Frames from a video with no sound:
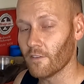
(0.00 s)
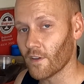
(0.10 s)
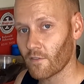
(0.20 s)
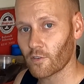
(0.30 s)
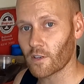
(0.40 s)
If
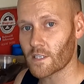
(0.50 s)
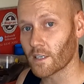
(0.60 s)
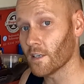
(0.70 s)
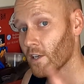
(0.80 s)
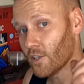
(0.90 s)
you haven't already
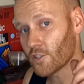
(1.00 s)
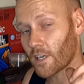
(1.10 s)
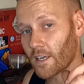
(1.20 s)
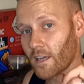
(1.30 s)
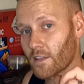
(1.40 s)
seen,
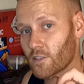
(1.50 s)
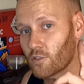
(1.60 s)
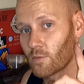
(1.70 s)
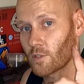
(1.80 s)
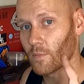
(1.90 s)
check it out in the
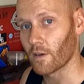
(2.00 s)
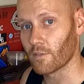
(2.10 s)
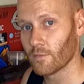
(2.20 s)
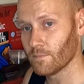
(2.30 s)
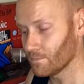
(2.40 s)
description above.